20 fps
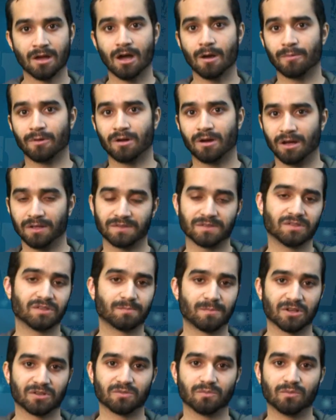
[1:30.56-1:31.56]
uppercuts and
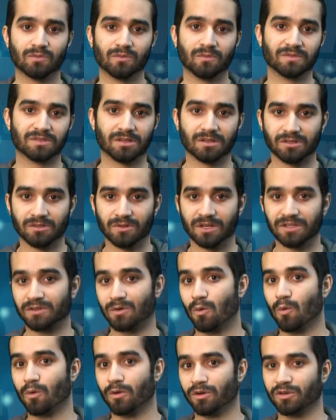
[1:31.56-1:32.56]
special moves, and then you hit the
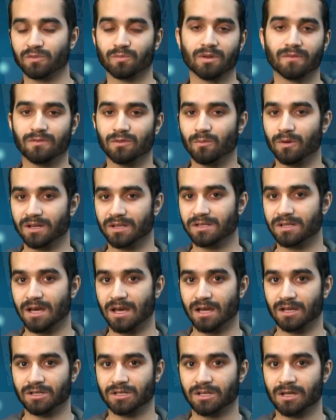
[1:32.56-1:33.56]
corners whenever you want to
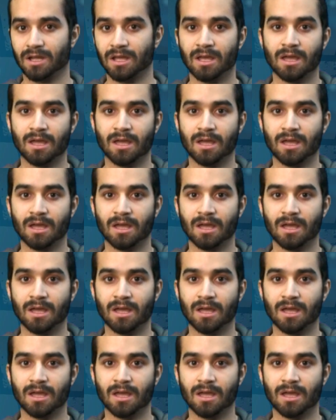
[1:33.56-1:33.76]
dodge.